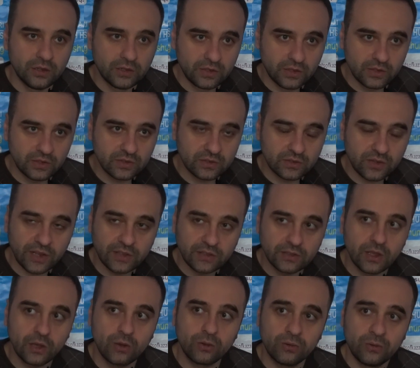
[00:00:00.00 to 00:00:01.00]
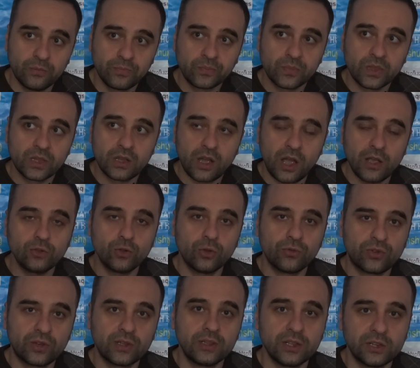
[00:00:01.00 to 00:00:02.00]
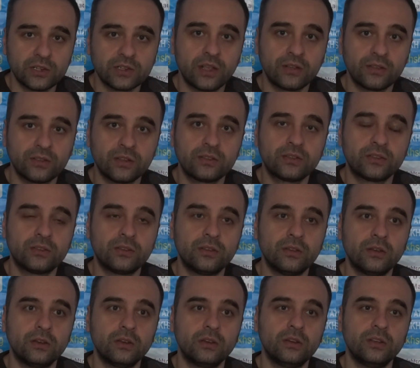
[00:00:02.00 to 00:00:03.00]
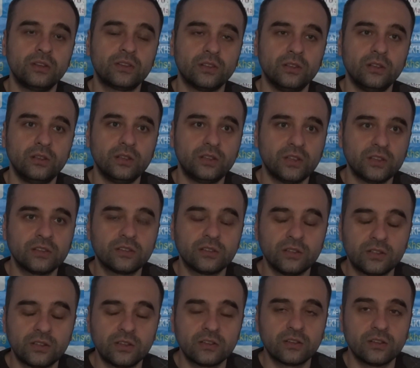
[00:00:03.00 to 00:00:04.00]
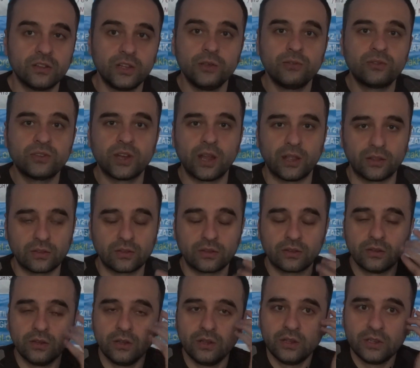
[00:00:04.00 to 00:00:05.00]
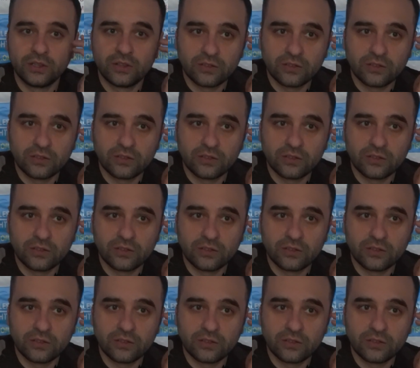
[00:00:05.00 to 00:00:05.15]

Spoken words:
is right now kind of clear that it is the new trend. It